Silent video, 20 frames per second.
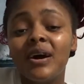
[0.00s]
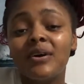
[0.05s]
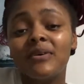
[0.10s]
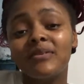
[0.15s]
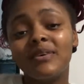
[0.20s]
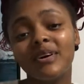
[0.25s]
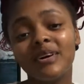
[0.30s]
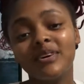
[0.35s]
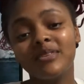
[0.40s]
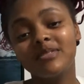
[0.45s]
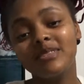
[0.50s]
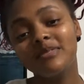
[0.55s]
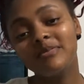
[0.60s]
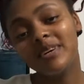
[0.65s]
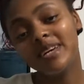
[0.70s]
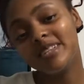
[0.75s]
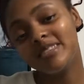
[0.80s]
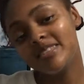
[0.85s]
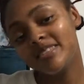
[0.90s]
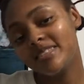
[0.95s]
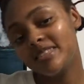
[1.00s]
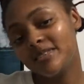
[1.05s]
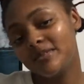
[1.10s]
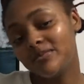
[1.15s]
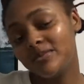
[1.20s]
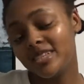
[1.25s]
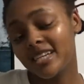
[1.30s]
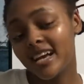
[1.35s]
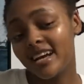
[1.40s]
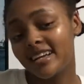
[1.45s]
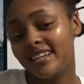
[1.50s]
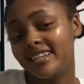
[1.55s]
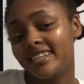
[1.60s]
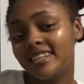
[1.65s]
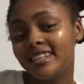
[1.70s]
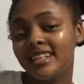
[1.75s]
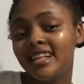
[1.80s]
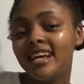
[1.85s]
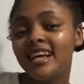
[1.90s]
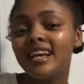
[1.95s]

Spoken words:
Welcome to my YouTube channel.